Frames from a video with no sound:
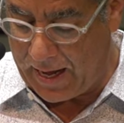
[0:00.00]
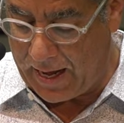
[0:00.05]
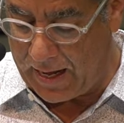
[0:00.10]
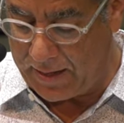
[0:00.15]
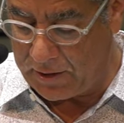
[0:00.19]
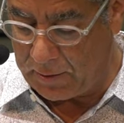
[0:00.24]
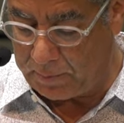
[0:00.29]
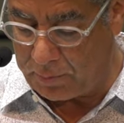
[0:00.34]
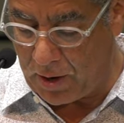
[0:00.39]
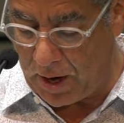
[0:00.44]

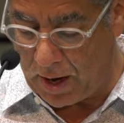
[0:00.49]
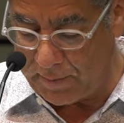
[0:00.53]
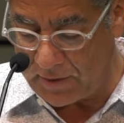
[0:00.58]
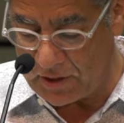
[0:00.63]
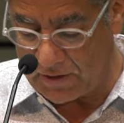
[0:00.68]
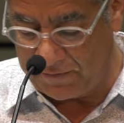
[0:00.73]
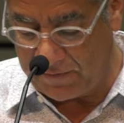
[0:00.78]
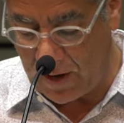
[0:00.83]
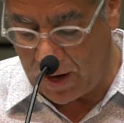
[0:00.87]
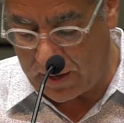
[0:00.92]
And the
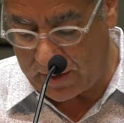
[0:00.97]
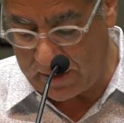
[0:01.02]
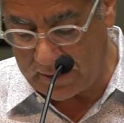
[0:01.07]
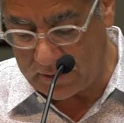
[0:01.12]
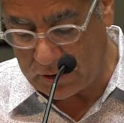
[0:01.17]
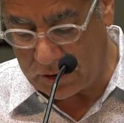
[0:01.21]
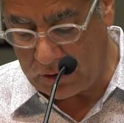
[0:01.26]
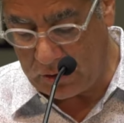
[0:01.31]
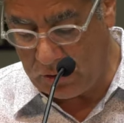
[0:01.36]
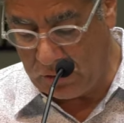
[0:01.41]
promise of God
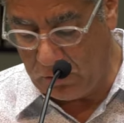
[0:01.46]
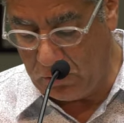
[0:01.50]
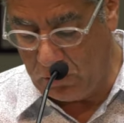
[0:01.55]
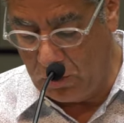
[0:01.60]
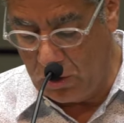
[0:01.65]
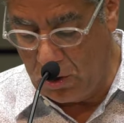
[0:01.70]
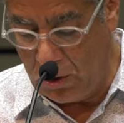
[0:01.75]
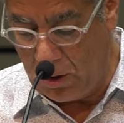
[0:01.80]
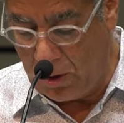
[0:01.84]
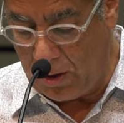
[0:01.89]
is to,
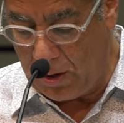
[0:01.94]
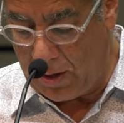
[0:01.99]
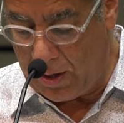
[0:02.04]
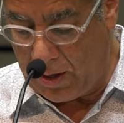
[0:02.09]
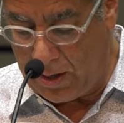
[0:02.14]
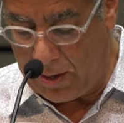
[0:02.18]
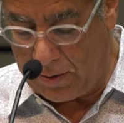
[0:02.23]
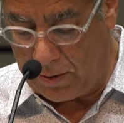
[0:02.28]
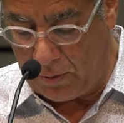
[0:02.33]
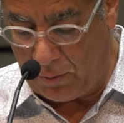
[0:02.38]

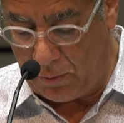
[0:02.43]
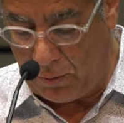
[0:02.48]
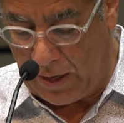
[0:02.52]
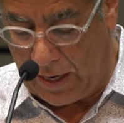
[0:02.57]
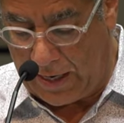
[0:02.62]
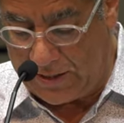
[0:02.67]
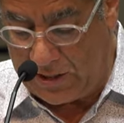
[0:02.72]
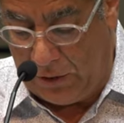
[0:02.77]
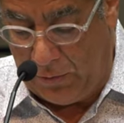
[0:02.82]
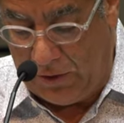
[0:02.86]
uh,
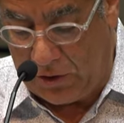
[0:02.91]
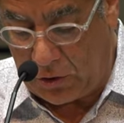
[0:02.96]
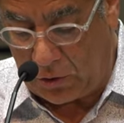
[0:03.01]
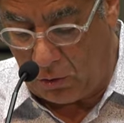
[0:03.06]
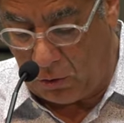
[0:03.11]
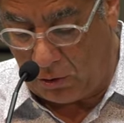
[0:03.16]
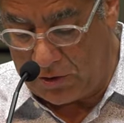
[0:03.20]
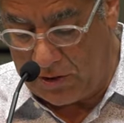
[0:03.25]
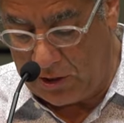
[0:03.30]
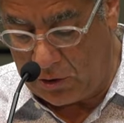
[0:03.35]
as He
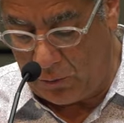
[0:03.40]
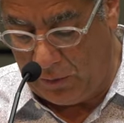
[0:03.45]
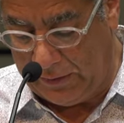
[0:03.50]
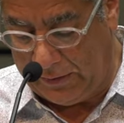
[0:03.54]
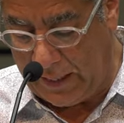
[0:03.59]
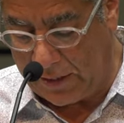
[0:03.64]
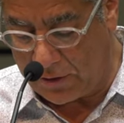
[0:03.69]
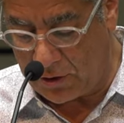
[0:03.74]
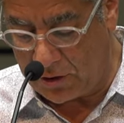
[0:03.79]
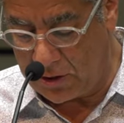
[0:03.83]
restores these
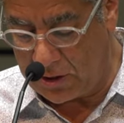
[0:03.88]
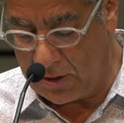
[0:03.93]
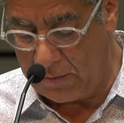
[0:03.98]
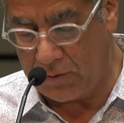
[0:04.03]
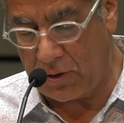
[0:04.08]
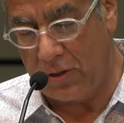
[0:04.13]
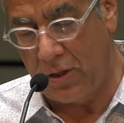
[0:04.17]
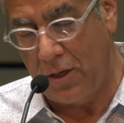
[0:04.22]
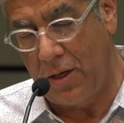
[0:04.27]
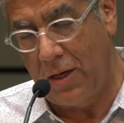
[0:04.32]

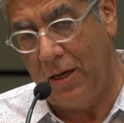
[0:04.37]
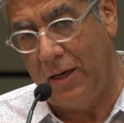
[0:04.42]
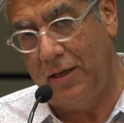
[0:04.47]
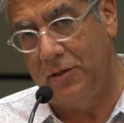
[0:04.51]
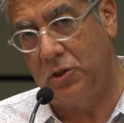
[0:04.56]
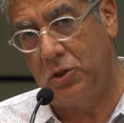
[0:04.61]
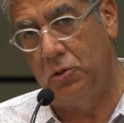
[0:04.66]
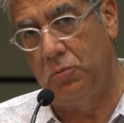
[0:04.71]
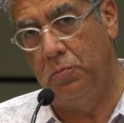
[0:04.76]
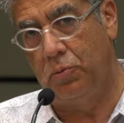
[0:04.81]
relationships,
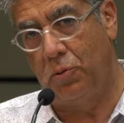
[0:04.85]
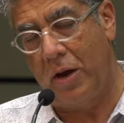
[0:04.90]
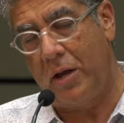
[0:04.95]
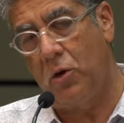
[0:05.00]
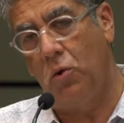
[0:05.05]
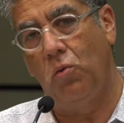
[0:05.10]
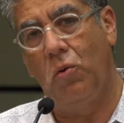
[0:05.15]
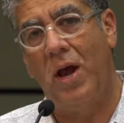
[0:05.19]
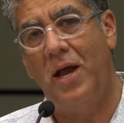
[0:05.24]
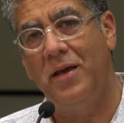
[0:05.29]
is to
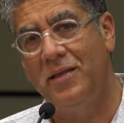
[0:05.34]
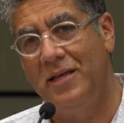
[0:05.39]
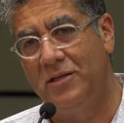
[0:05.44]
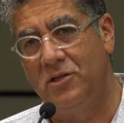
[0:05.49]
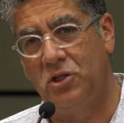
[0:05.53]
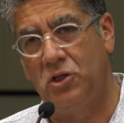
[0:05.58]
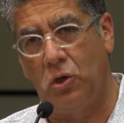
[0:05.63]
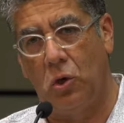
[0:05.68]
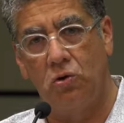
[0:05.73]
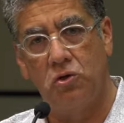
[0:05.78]
break away
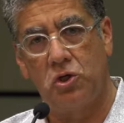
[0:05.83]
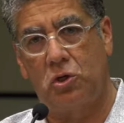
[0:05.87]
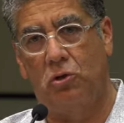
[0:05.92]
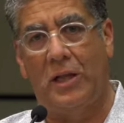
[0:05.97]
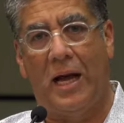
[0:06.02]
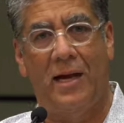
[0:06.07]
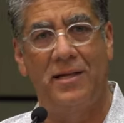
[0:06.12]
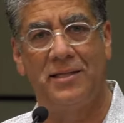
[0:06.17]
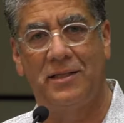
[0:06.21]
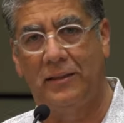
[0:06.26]
these
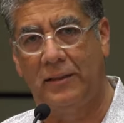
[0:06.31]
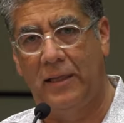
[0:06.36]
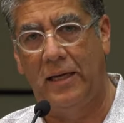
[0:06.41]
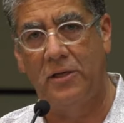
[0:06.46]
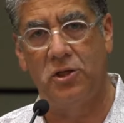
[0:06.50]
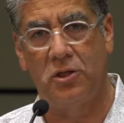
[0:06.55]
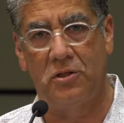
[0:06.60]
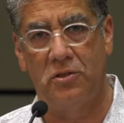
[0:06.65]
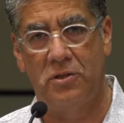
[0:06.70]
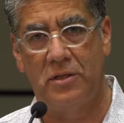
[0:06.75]
social
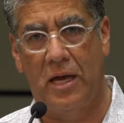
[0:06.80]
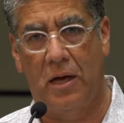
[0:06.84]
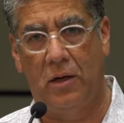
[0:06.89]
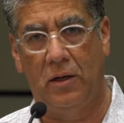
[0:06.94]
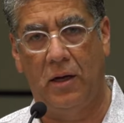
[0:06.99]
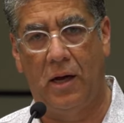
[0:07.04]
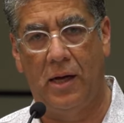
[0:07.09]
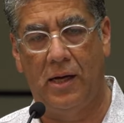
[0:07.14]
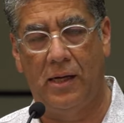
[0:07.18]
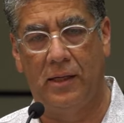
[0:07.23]
isolation that,
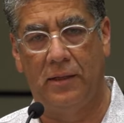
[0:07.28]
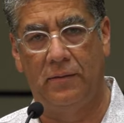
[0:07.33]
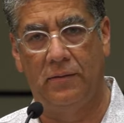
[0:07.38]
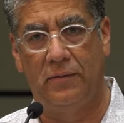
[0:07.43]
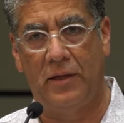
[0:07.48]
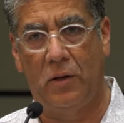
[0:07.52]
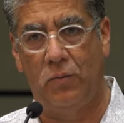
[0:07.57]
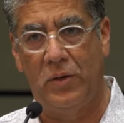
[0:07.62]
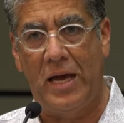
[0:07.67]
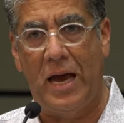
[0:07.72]
uh,
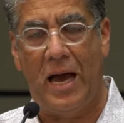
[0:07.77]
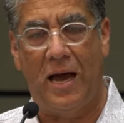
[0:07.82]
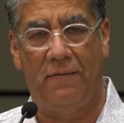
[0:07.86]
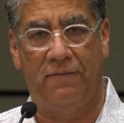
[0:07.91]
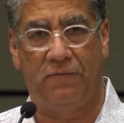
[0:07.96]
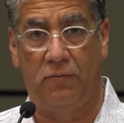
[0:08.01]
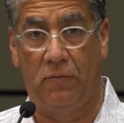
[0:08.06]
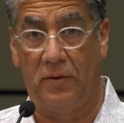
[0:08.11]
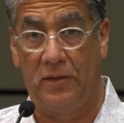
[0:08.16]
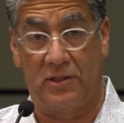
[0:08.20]
that we
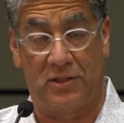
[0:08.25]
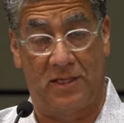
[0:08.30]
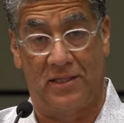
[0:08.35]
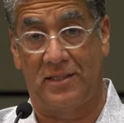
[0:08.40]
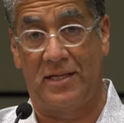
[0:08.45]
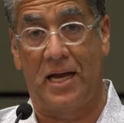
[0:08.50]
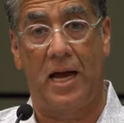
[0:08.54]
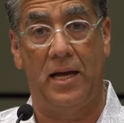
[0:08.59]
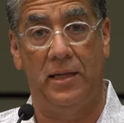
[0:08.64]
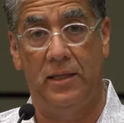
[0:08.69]
have with
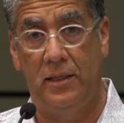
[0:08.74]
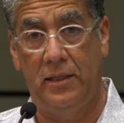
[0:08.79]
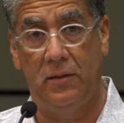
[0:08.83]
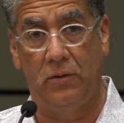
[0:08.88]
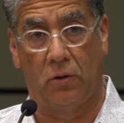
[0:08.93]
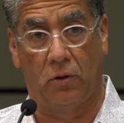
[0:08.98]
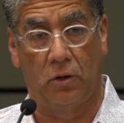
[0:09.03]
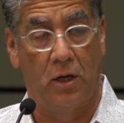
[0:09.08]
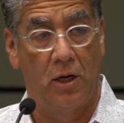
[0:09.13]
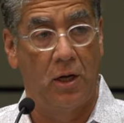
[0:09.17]

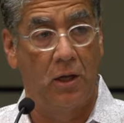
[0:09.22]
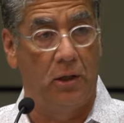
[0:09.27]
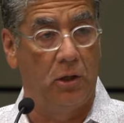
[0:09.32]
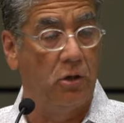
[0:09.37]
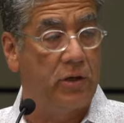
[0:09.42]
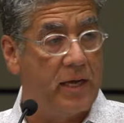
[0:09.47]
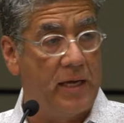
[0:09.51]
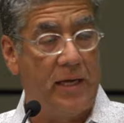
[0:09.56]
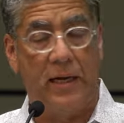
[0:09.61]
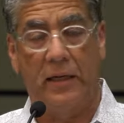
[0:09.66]
society or
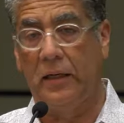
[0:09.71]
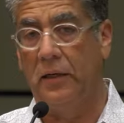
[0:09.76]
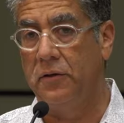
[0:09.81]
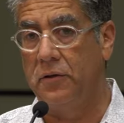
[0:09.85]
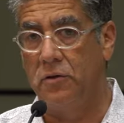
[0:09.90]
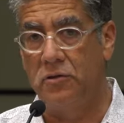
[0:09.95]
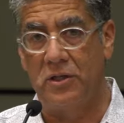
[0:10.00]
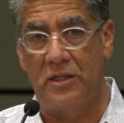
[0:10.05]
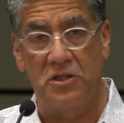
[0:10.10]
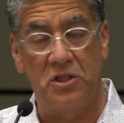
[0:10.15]
looking at
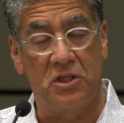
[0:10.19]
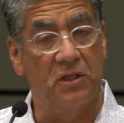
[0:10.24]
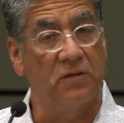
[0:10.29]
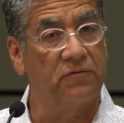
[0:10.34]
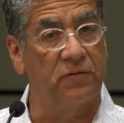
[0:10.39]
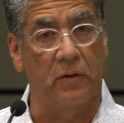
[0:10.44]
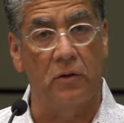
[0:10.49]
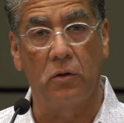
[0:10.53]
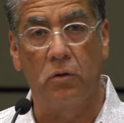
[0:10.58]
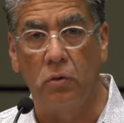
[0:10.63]
others as
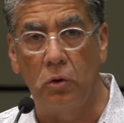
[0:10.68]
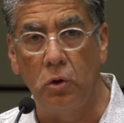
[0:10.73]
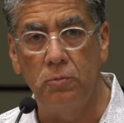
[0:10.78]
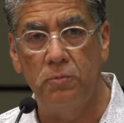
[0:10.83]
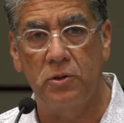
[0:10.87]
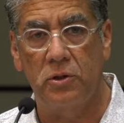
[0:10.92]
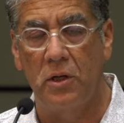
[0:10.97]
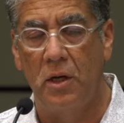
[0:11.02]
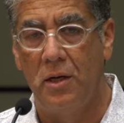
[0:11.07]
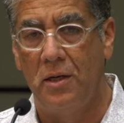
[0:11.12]
different
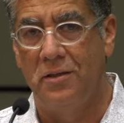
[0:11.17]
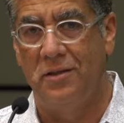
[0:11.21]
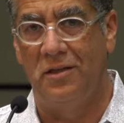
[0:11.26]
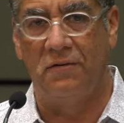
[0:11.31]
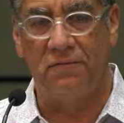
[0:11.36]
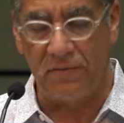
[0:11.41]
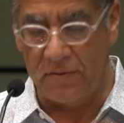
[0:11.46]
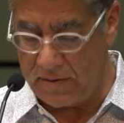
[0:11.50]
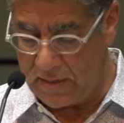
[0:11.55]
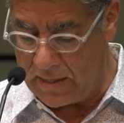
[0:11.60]
groups,
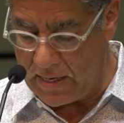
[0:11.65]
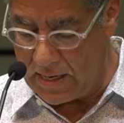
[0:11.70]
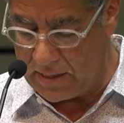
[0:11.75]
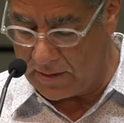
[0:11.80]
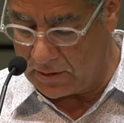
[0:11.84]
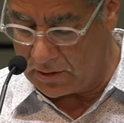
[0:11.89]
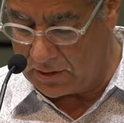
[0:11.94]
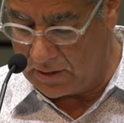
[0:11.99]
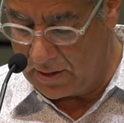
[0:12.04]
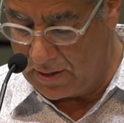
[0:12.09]
different than
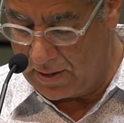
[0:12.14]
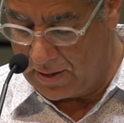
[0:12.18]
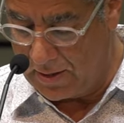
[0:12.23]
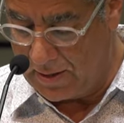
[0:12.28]
us.